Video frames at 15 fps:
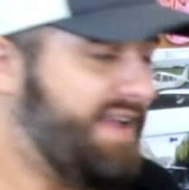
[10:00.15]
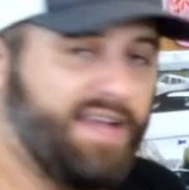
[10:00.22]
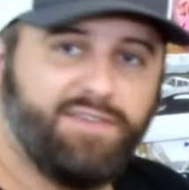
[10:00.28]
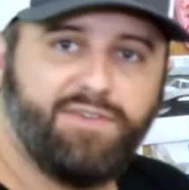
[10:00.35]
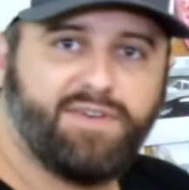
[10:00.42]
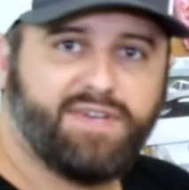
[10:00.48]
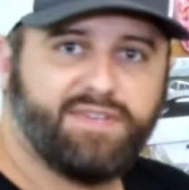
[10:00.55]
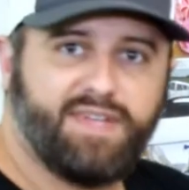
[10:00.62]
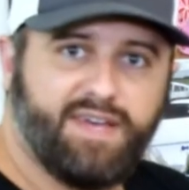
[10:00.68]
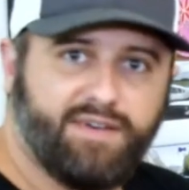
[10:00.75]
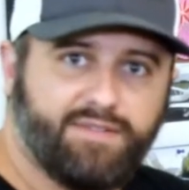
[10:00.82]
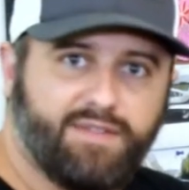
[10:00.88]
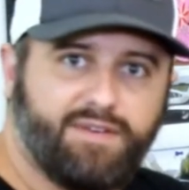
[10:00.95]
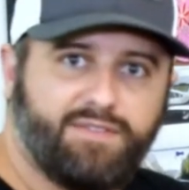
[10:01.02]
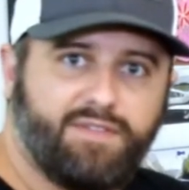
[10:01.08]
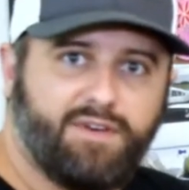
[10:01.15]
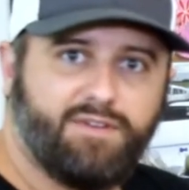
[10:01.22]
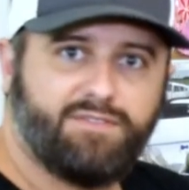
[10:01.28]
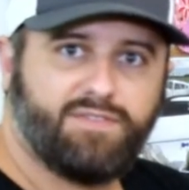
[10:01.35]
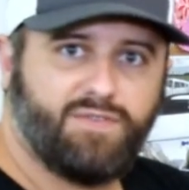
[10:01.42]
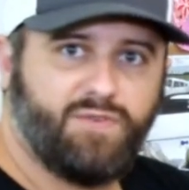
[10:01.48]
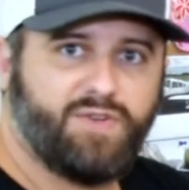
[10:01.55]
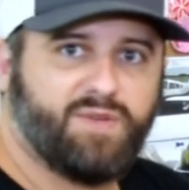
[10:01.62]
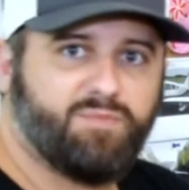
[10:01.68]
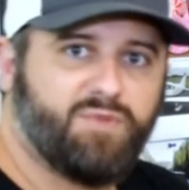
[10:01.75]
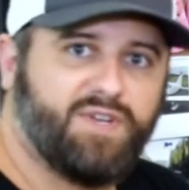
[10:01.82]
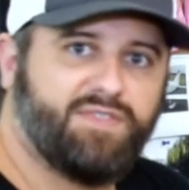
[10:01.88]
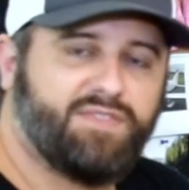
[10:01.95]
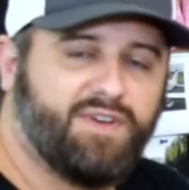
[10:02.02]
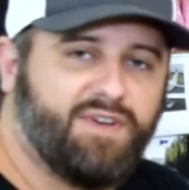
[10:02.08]
And you can download those and you can
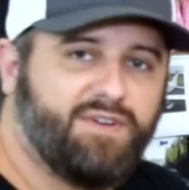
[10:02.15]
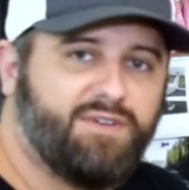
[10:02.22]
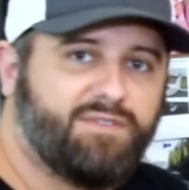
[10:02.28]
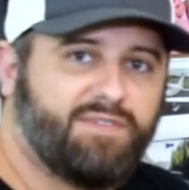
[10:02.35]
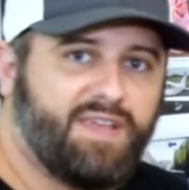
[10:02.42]
print those.